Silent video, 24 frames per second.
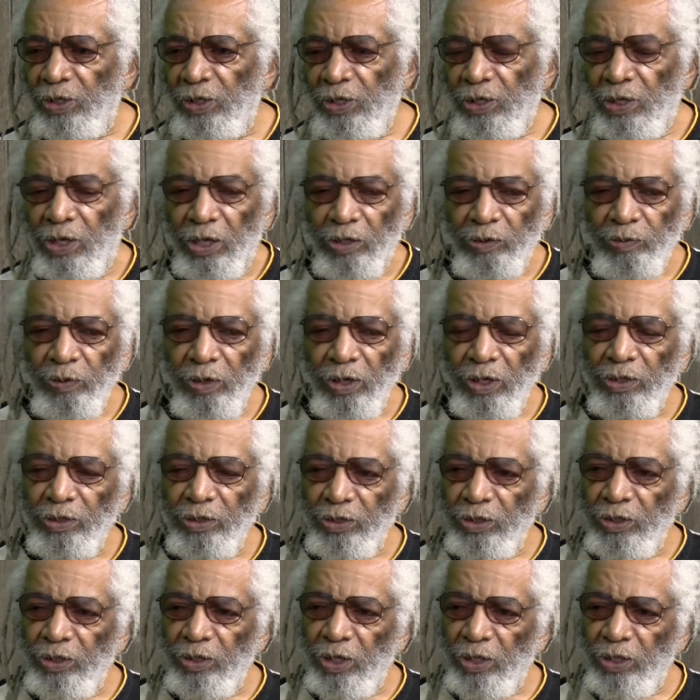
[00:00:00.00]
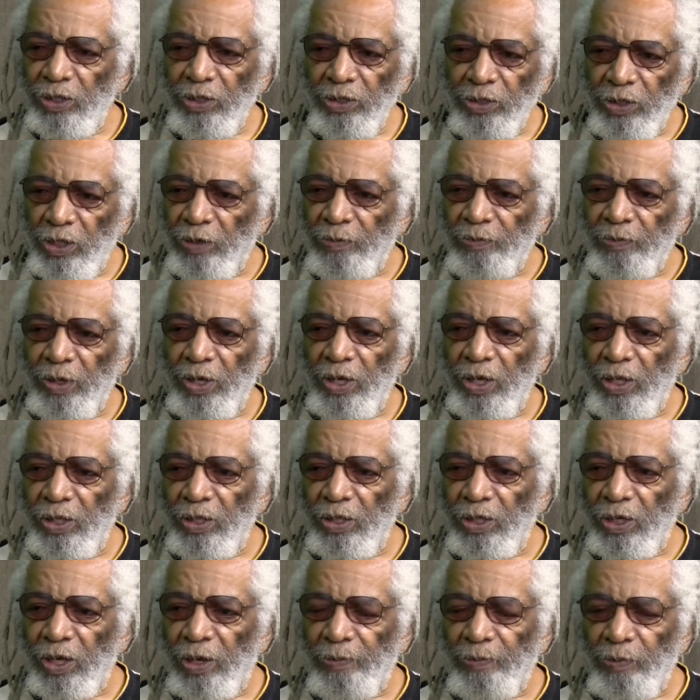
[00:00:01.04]
as well as another young man
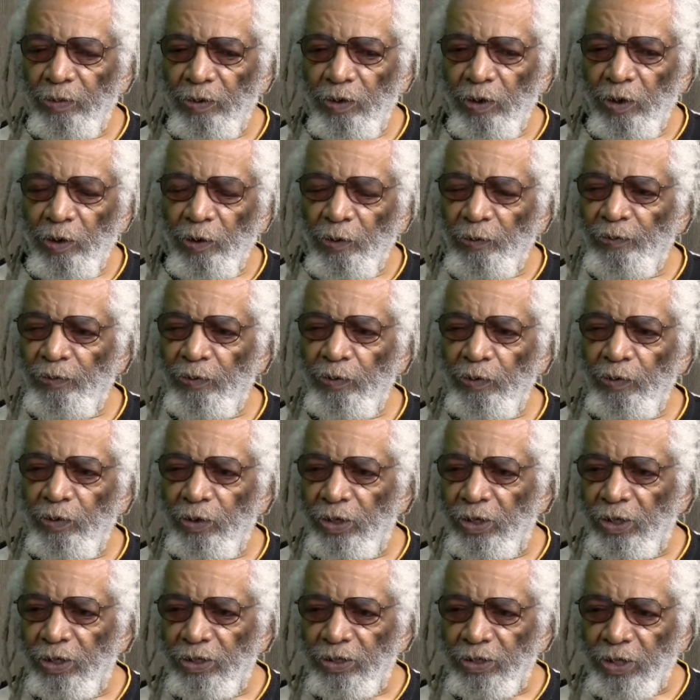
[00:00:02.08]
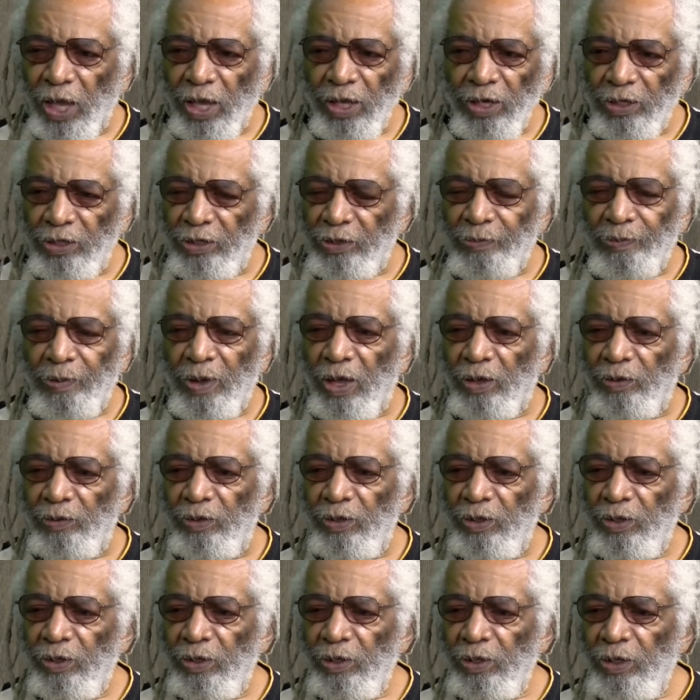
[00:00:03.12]
that I'm hopeful and excited about,
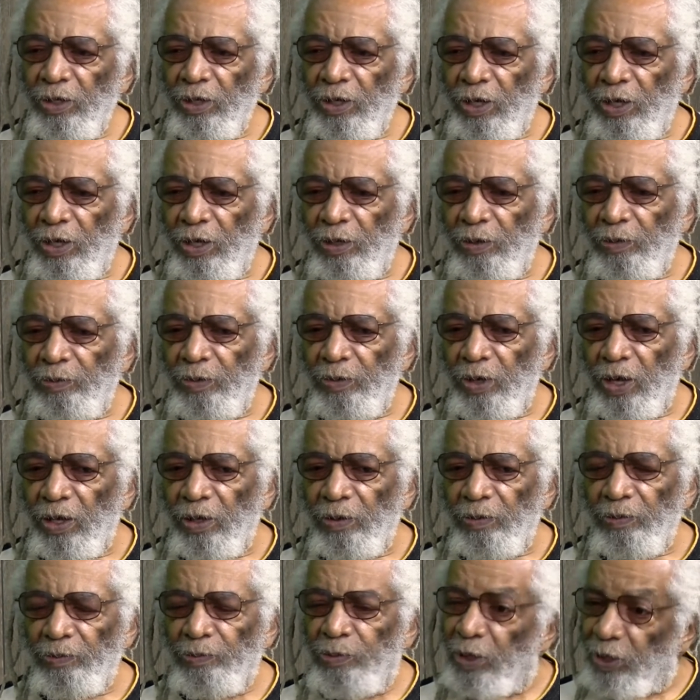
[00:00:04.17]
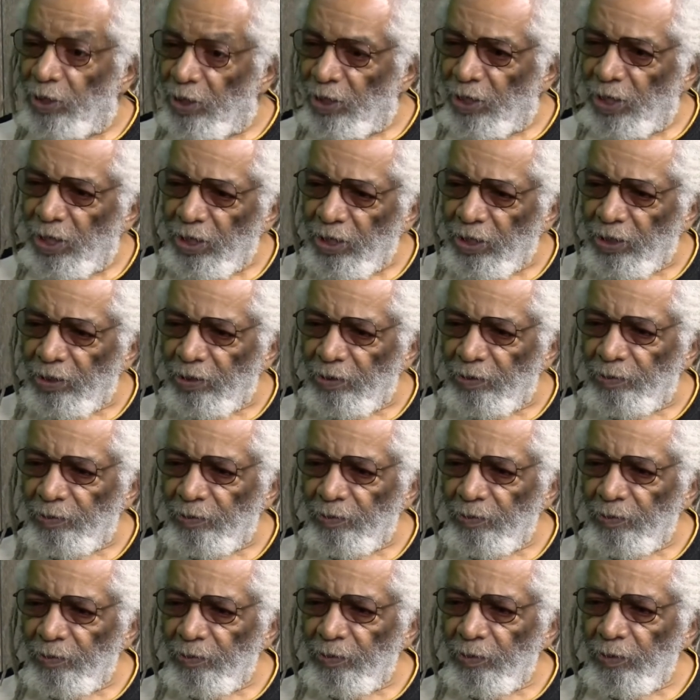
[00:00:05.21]
Brother Lane.
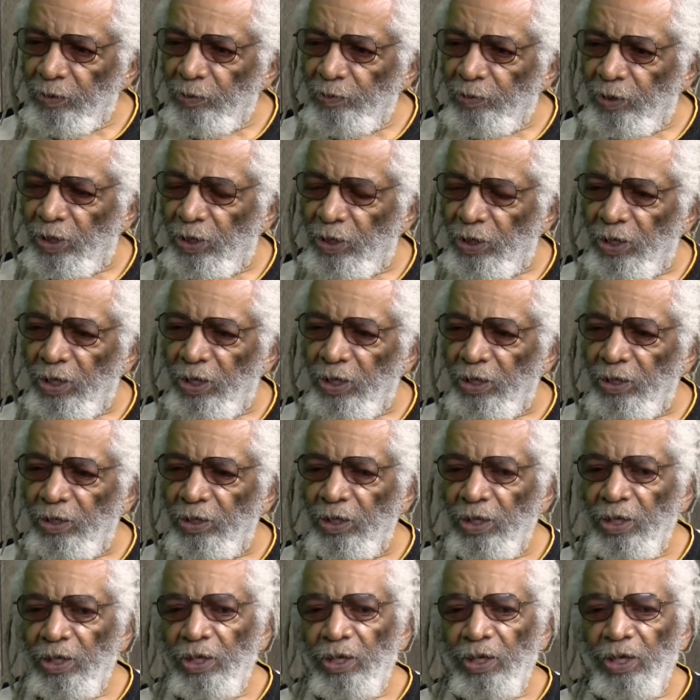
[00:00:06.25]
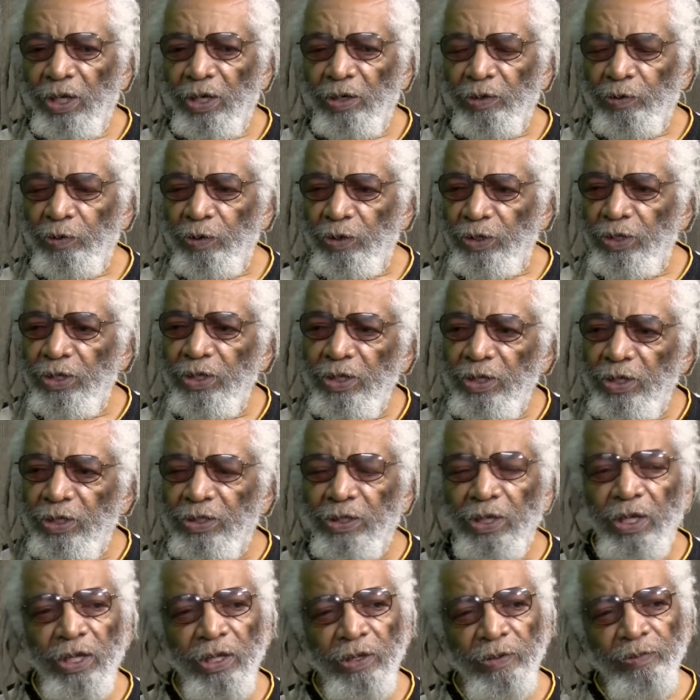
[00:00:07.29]
Brother Lane, and of course he is
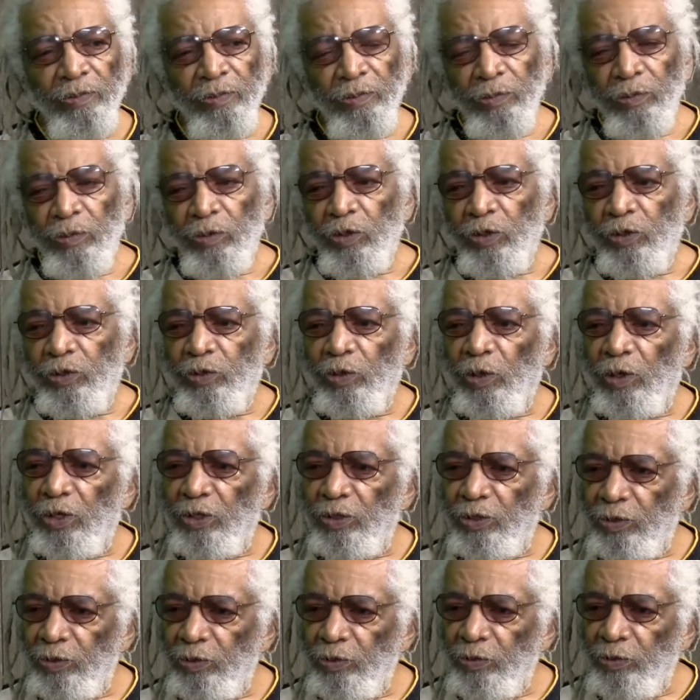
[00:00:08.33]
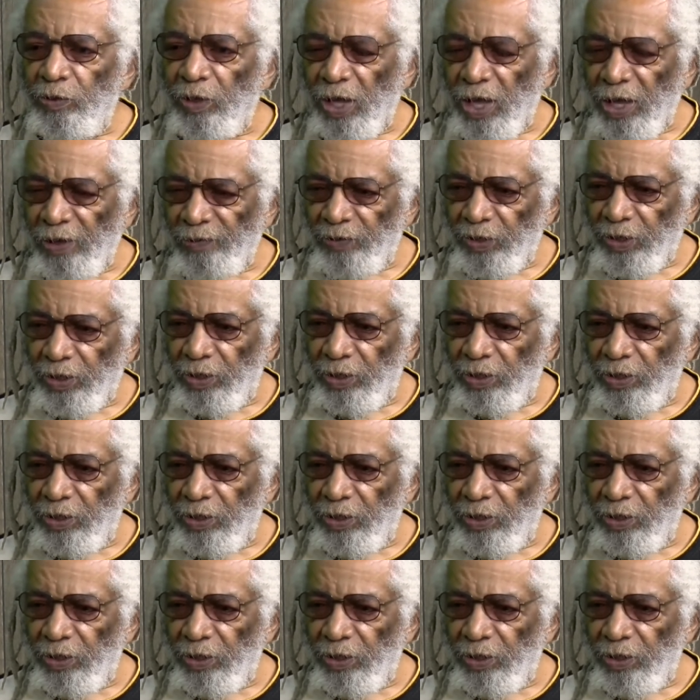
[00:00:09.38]
a charter school advocate.